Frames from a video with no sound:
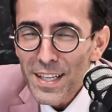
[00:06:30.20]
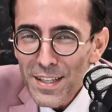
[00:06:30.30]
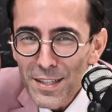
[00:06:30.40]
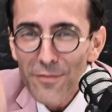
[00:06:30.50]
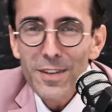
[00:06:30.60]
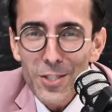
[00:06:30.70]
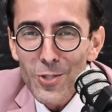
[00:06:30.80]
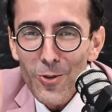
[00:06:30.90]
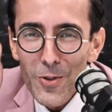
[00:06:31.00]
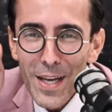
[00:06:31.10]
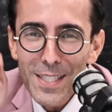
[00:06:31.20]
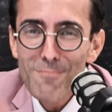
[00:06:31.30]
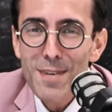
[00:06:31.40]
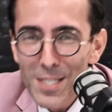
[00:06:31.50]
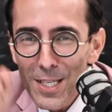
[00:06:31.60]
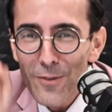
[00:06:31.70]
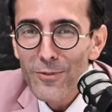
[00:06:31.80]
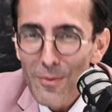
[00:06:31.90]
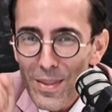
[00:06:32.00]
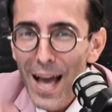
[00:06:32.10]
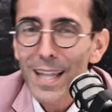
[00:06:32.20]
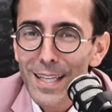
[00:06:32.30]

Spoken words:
individual that's missing from that